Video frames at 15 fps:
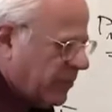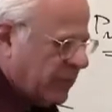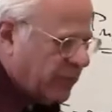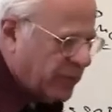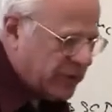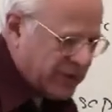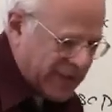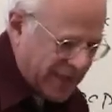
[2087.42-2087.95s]

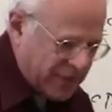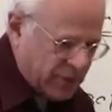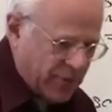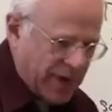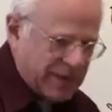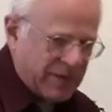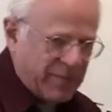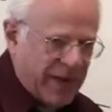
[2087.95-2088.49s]
would tend to
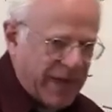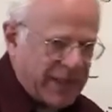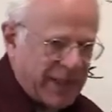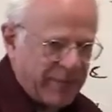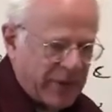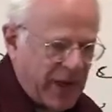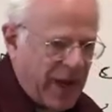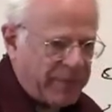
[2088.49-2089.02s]
undermine their
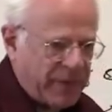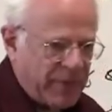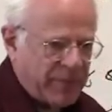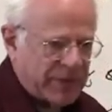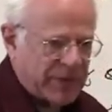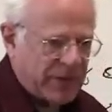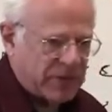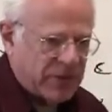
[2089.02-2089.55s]
monopoly
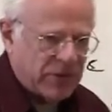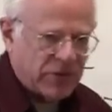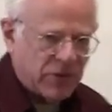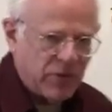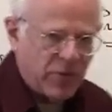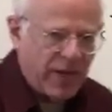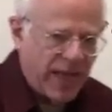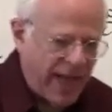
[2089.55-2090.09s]
position. So
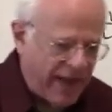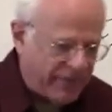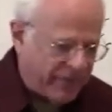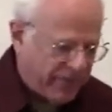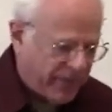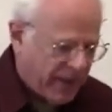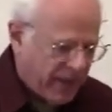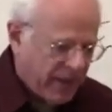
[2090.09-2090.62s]
you have,
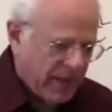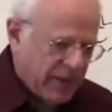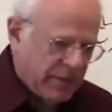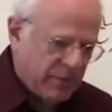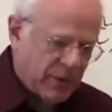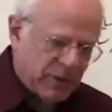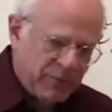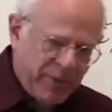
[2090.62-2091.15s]

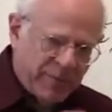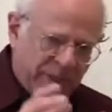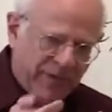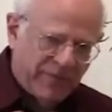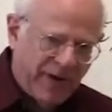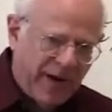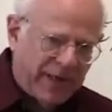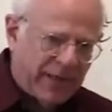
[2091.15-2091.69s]
which people have
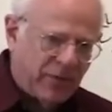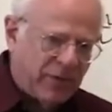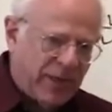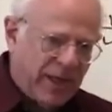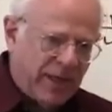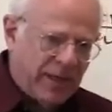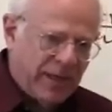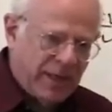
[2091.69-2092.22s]

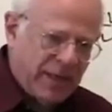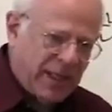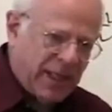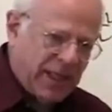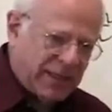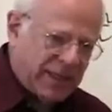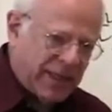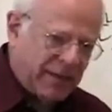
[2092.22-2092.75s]
argued,
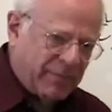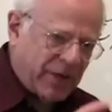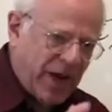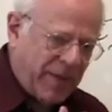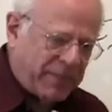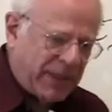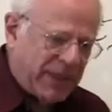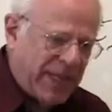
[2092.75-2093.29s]
that a
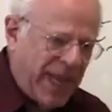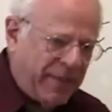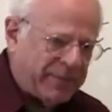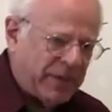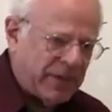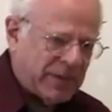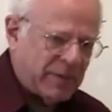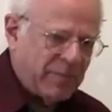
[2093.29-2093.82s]
monopoly
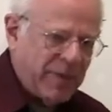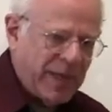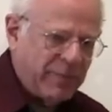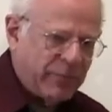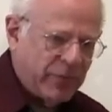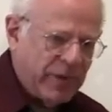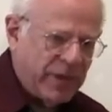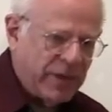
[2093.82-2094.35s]
capitalism may
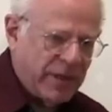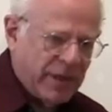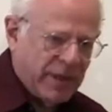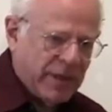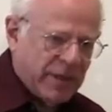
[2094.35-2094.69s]
breed